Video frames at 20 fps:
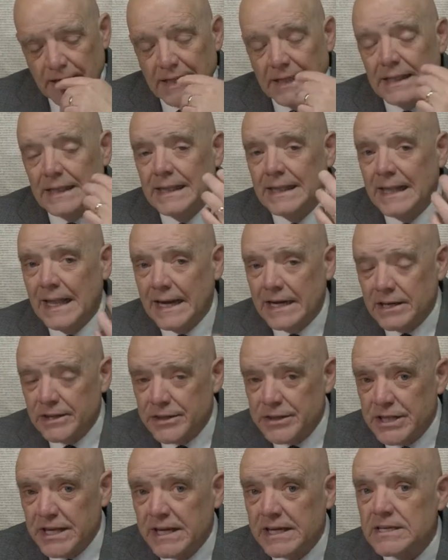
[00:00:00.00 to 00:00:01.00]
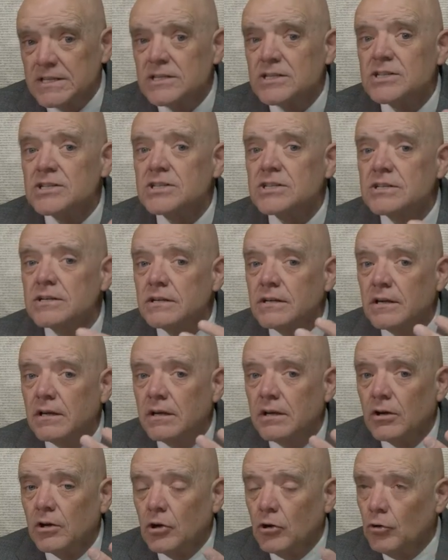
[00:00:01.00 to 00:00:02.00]
let things
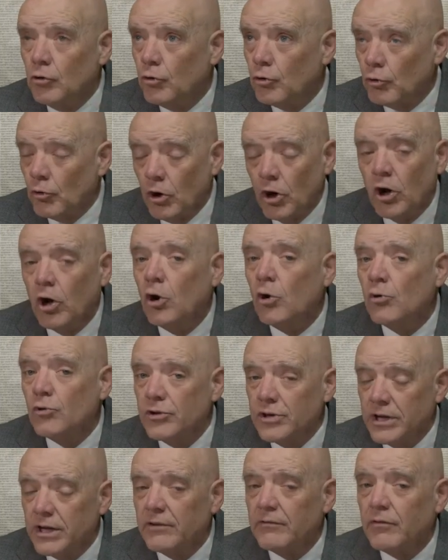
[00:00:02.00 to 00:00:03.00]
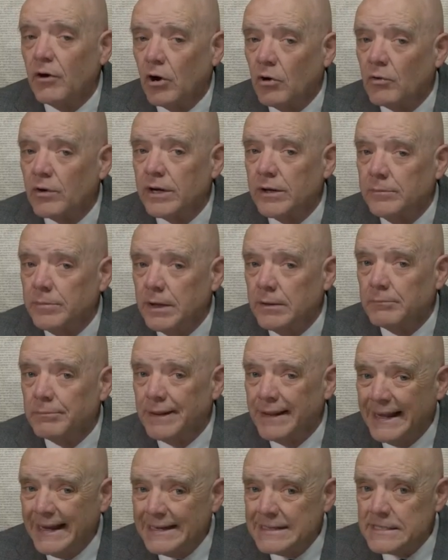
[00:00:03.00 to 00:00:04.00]
grow that have already been
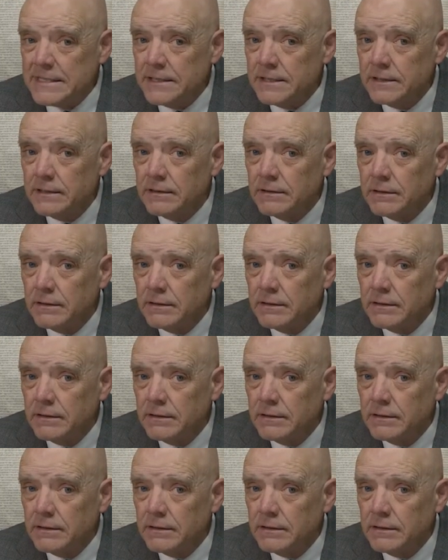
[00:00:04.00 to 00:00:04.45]
planted,